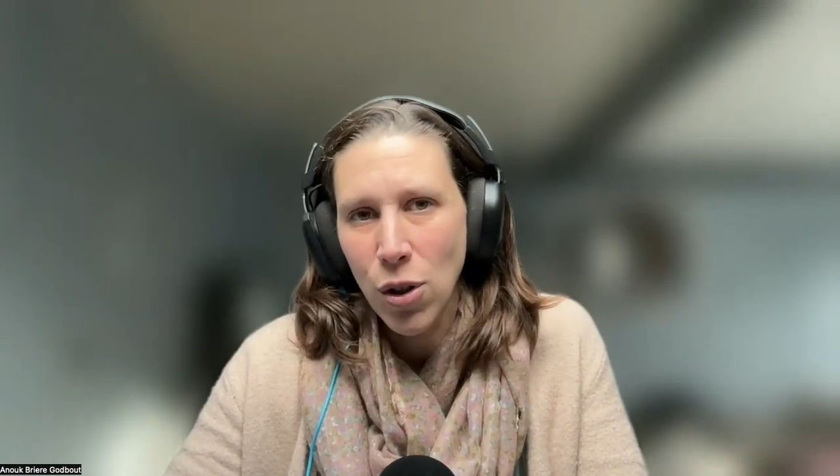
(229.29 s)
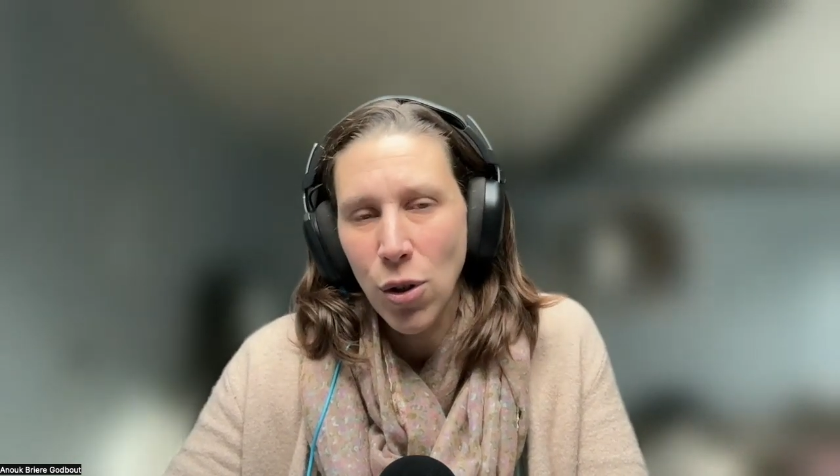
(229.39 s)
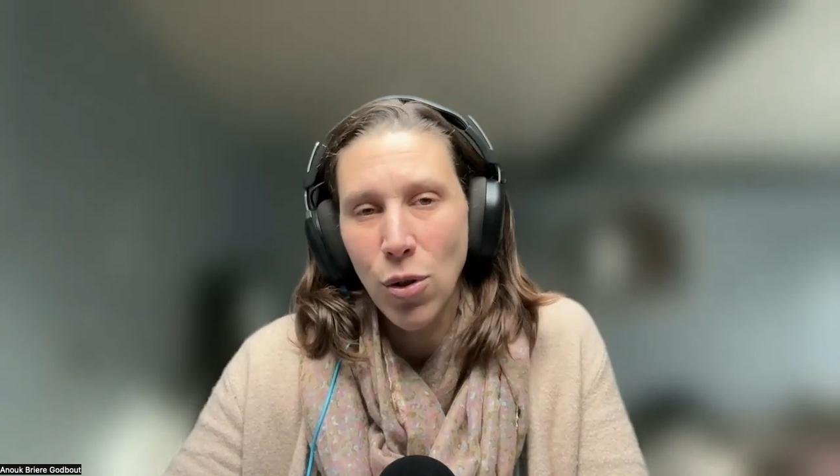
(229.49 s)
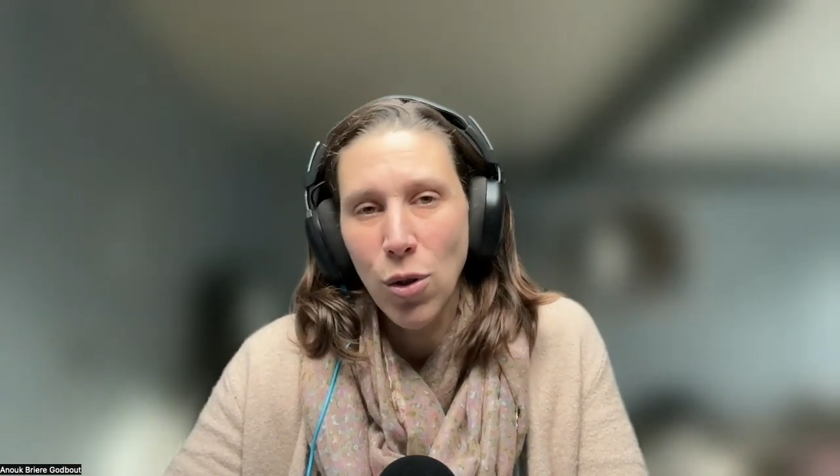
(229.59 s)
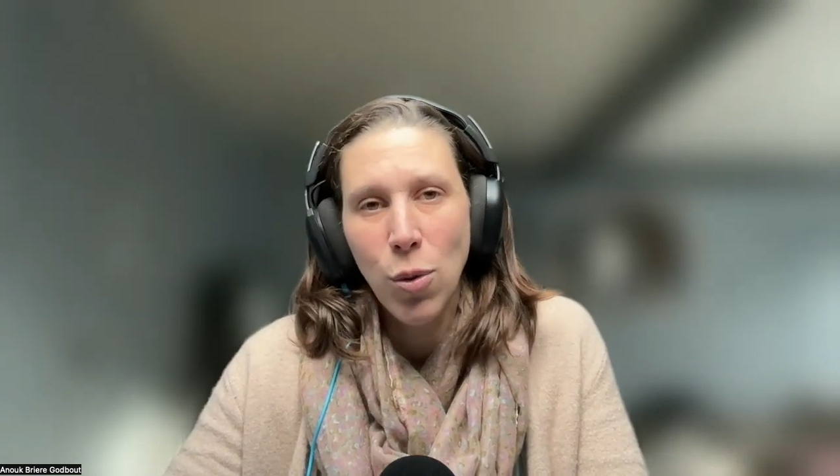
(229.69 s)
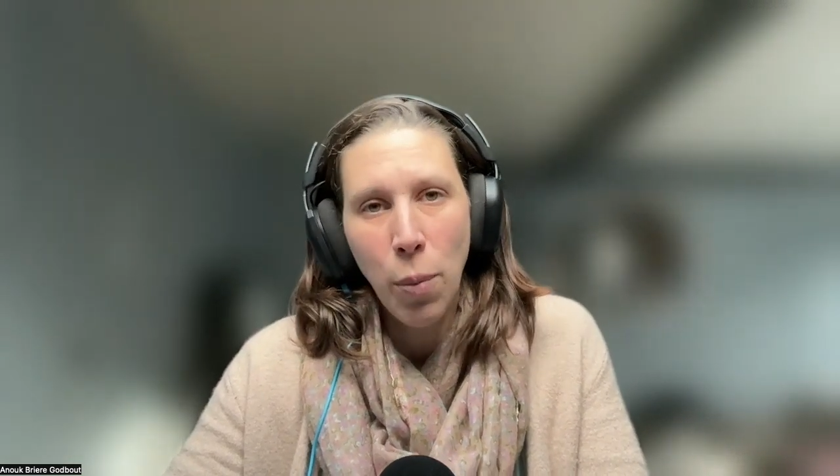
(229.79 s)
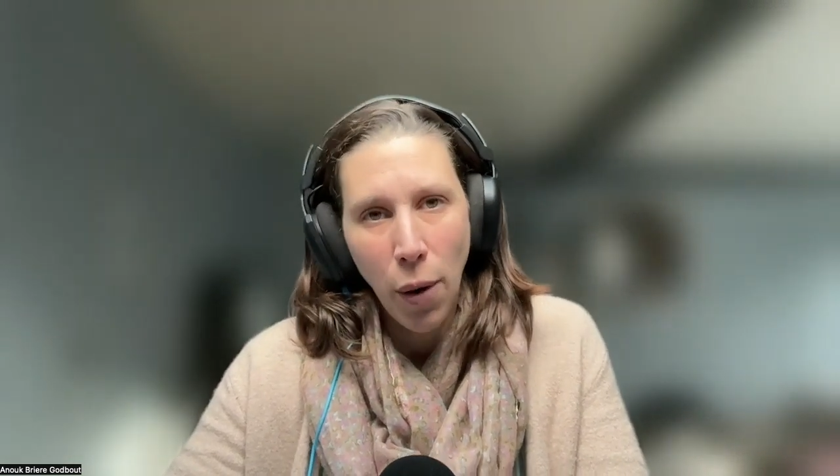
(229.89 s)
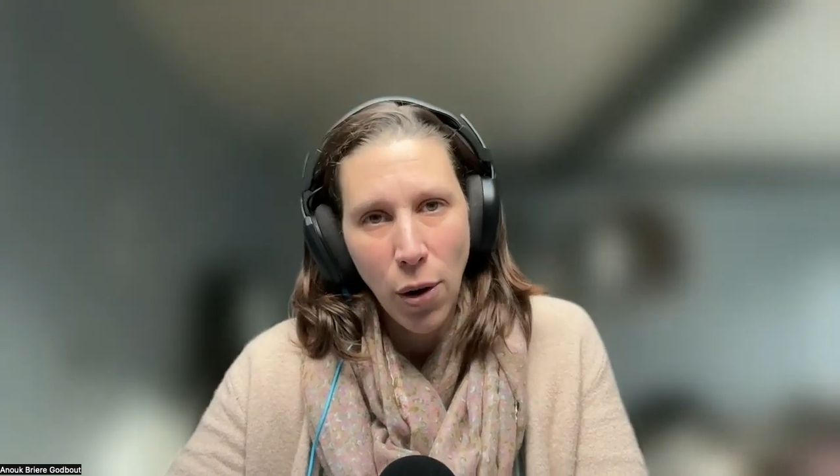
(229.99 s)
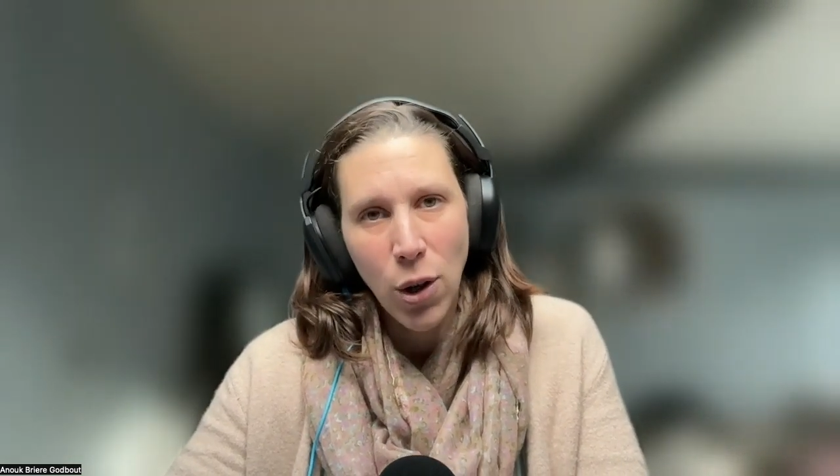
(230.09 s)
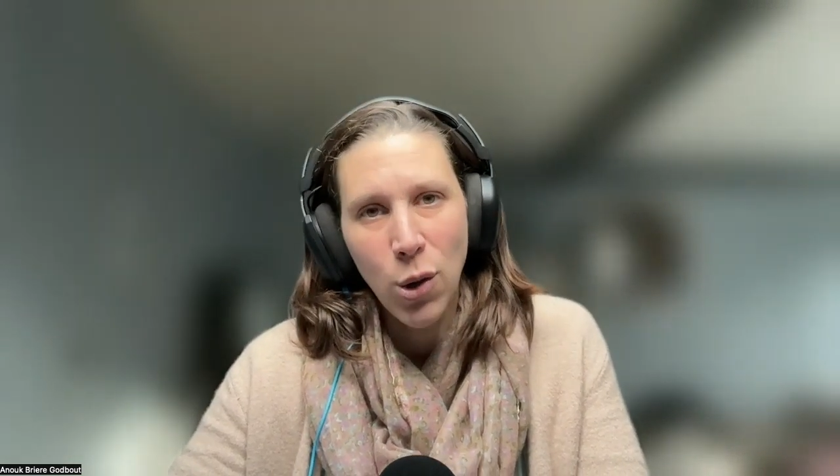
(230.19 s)
to
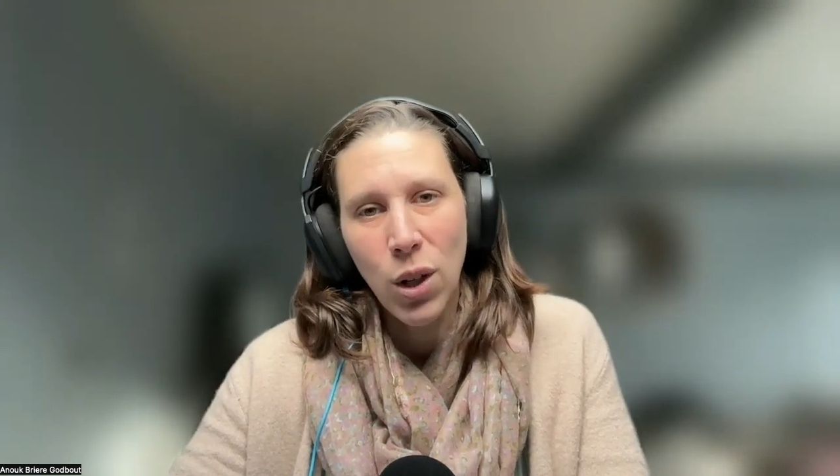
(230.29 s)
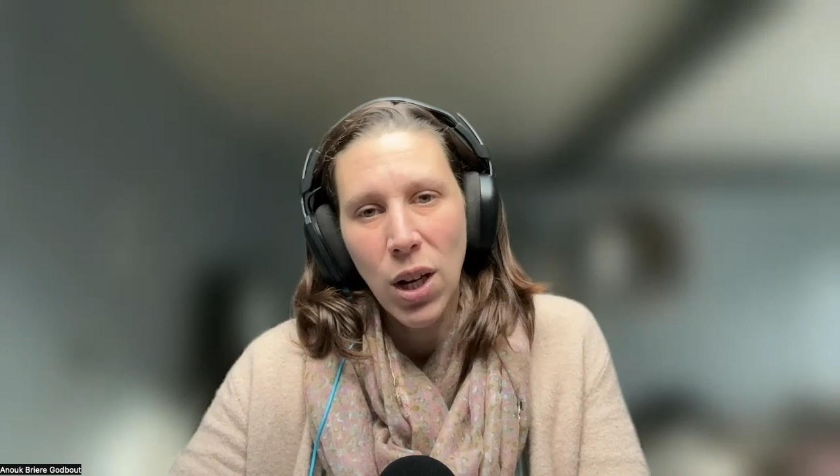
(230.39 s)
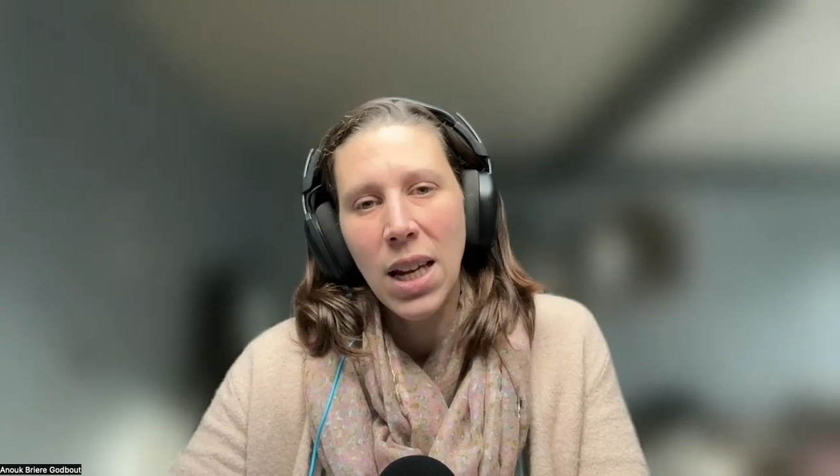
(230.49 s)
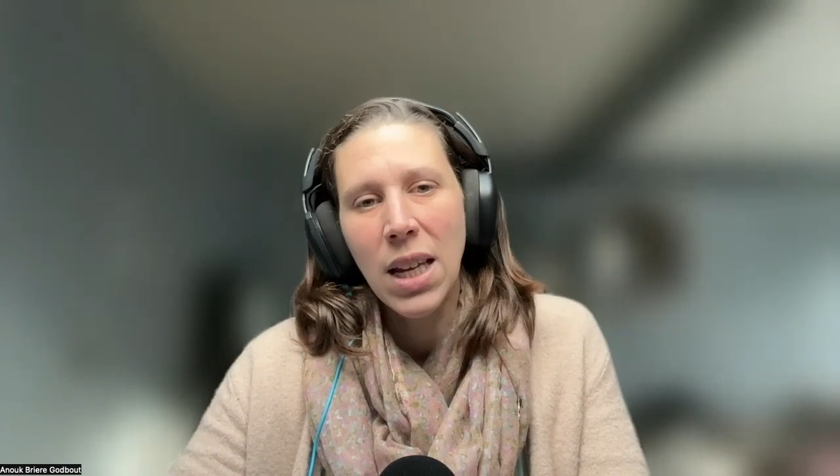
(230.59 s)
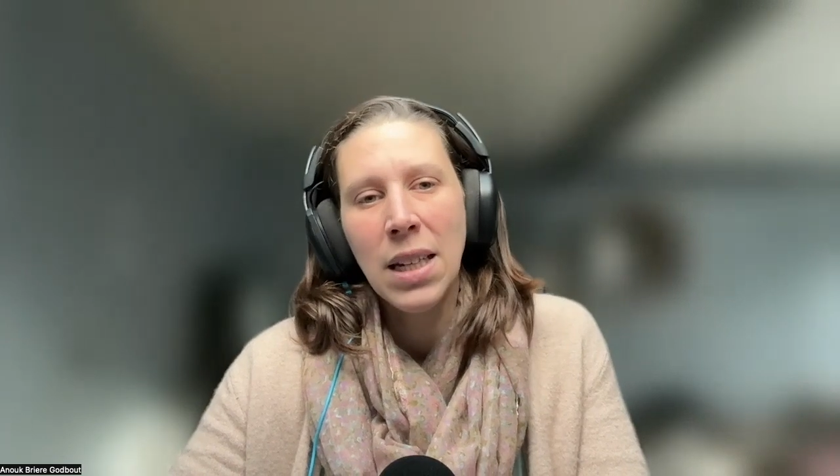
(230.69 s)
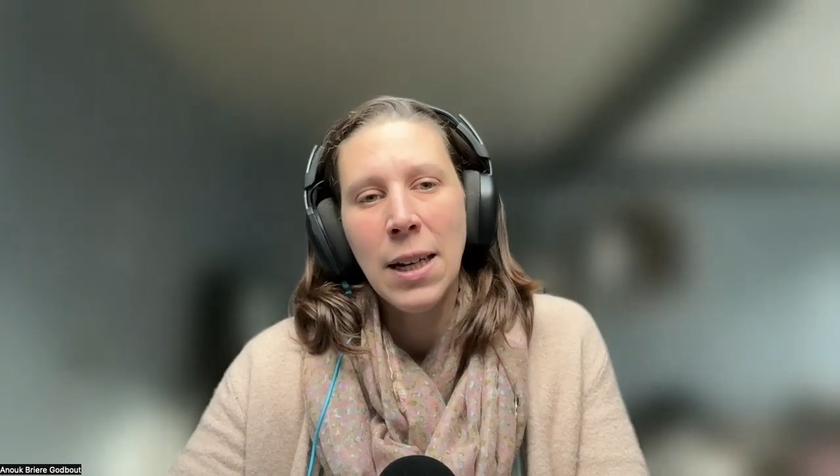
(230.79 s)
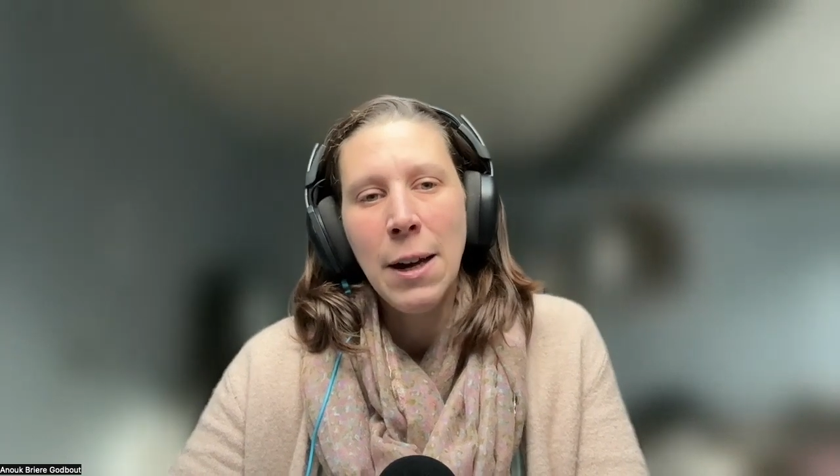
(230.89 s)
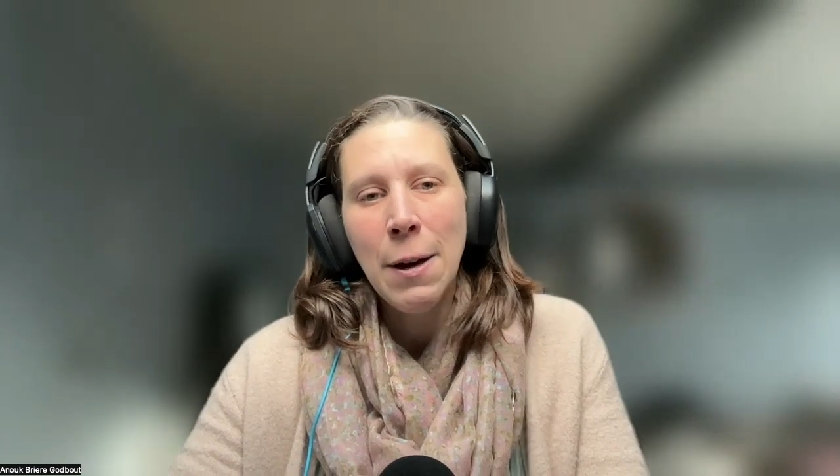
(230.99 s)
support you in